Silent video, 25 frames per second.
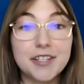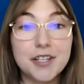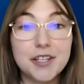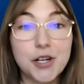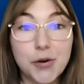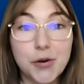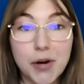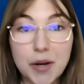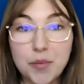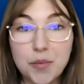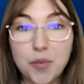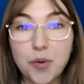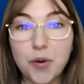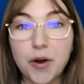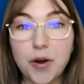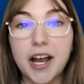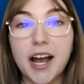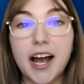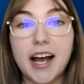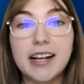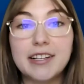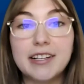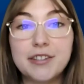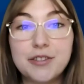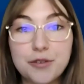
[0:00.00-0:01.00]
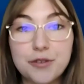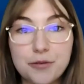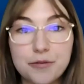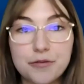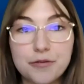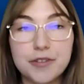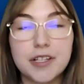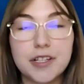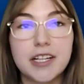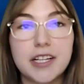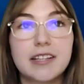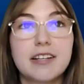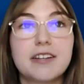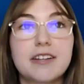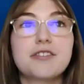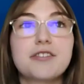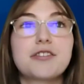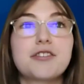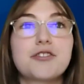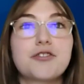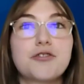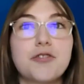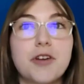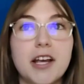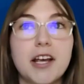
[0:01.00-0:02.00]
that's a great point. I do feel like
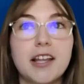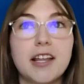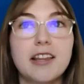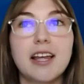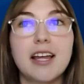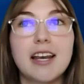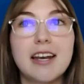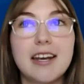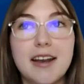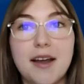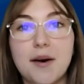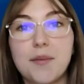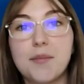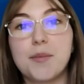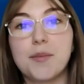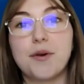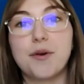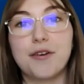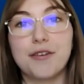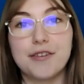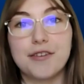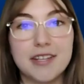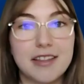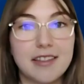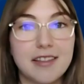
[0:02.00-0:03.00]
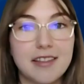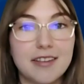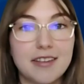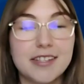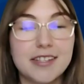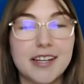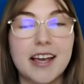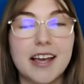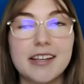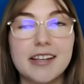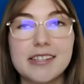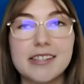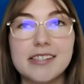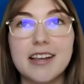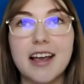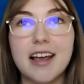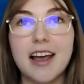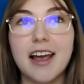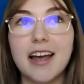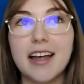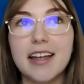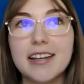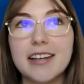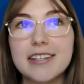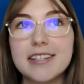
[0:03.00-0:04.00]
there's strength in numbers in this case.
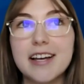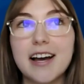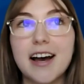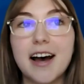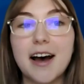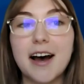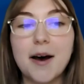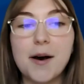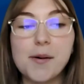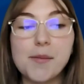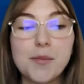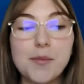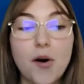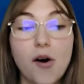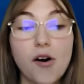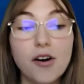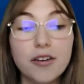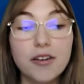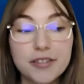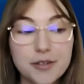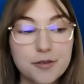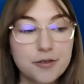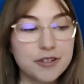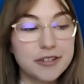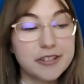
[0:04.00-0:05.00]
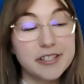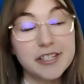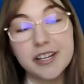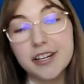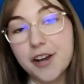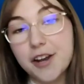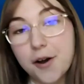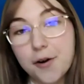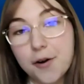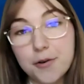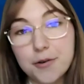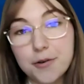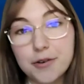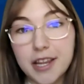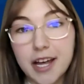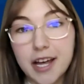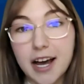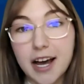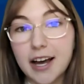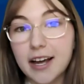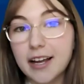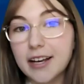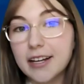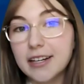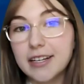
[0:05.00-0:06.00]
And also just to note
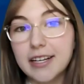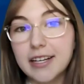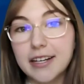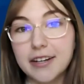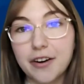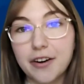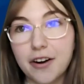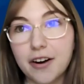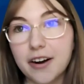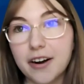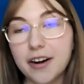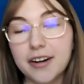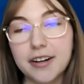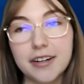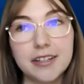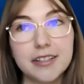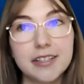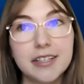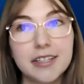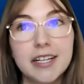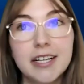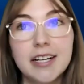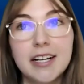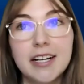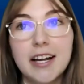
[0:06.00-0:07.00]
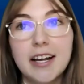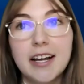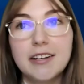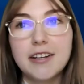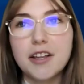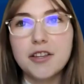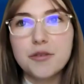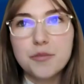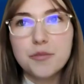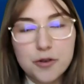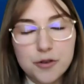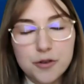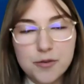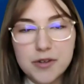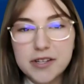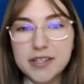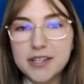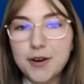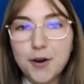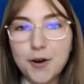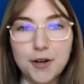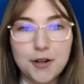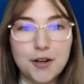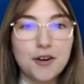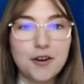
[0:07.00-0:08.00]
that in our, not the most
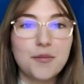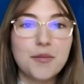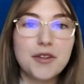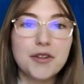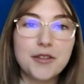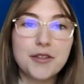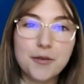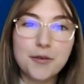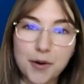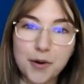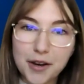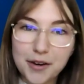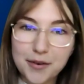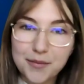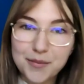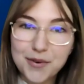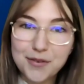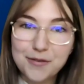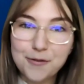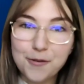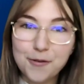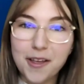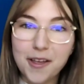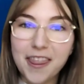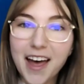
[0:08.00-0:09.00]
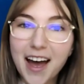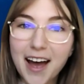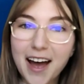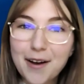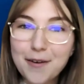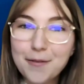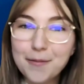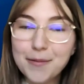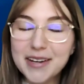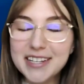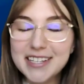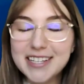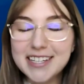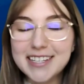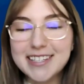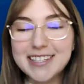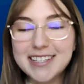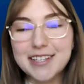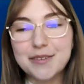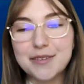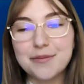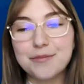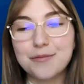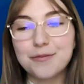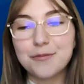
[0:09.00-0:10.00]
recent article, but the one before that, we did
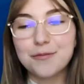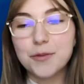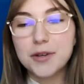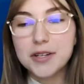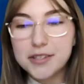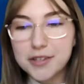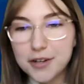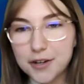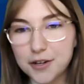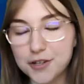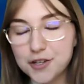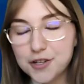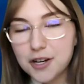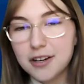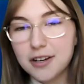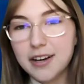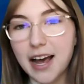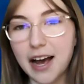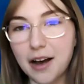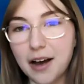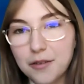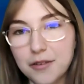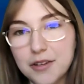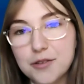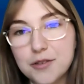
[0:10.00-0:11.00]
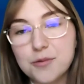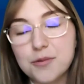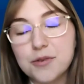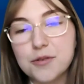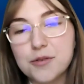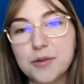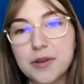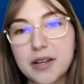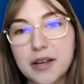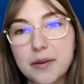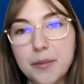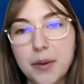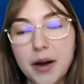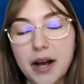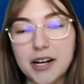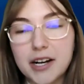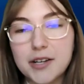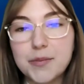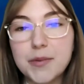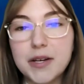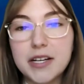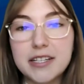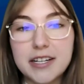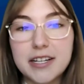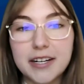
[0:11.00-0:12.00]
some research on how these rules will
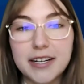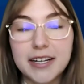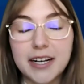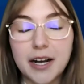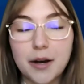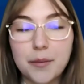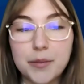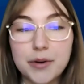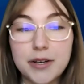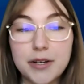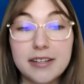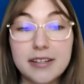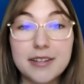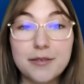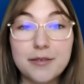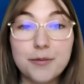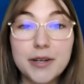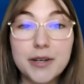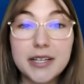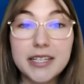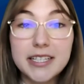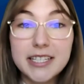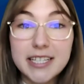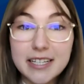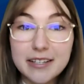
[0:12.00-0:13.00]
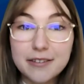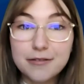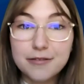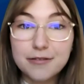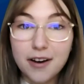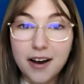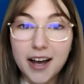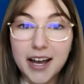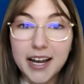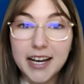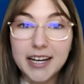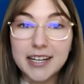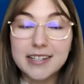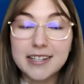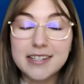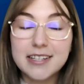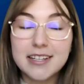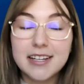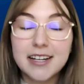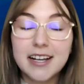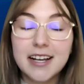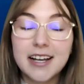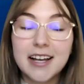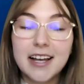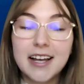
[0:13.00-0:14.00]
impact meat and dairy companies. And we did
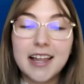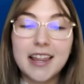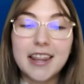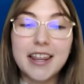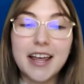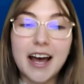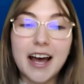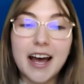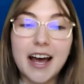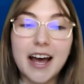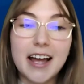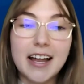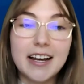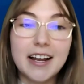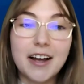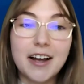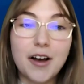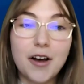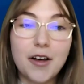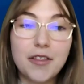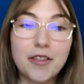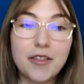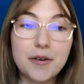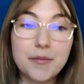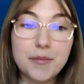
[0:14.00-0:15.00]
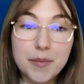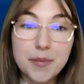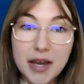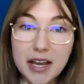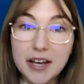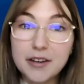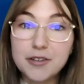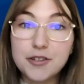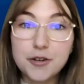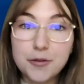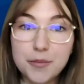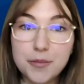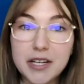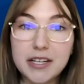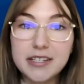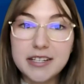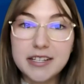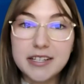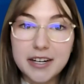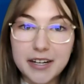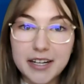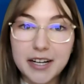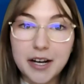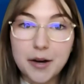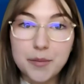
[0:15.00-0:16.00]
find that the major meat and
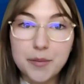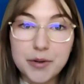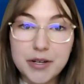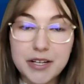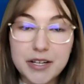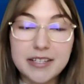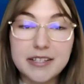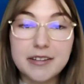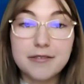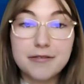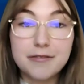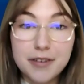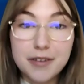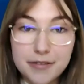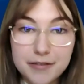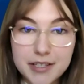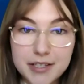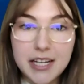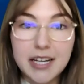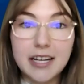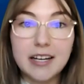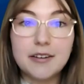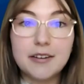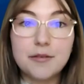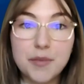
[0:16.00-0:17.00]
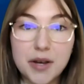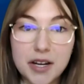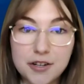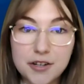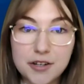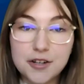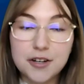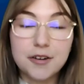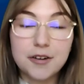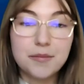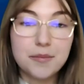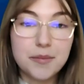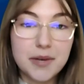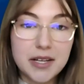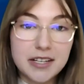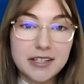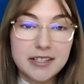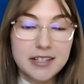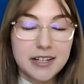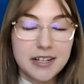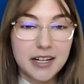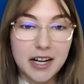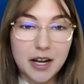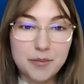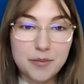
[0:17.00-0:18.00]
dairy companies, the 15 major meat
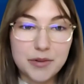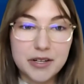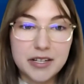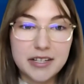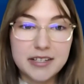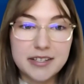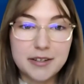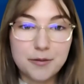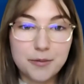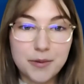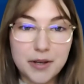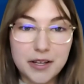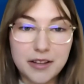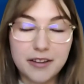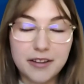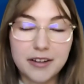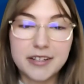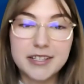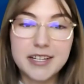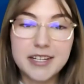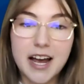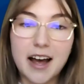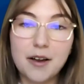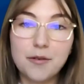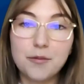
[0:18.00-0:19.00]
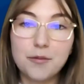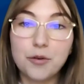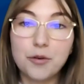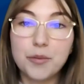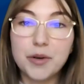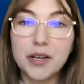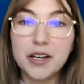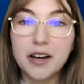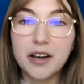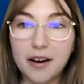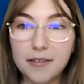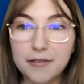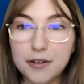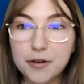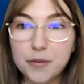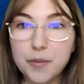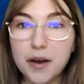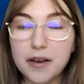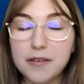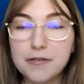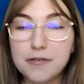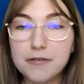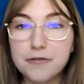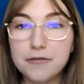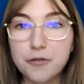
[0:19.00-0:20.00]
and dairy companies that we looked at, will be covered
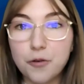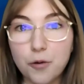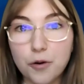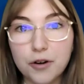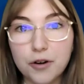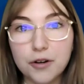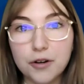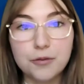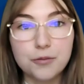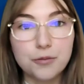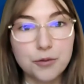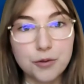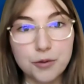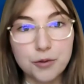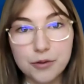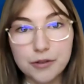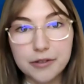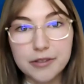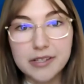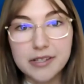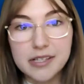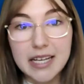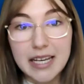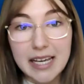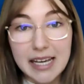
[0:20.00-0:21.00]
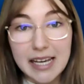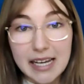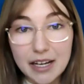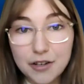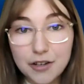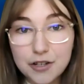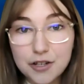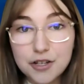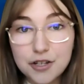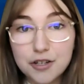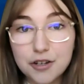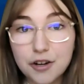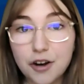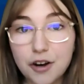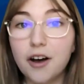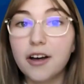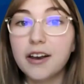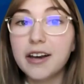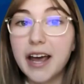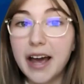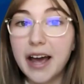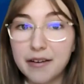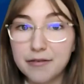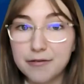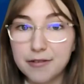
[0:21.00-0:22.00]
by 4 rules each
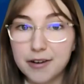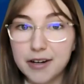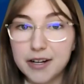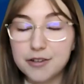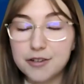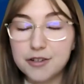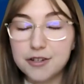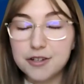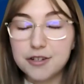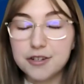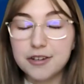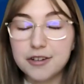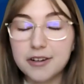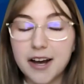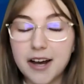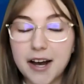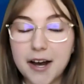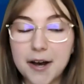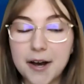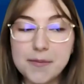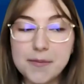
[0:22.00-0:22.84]
on average.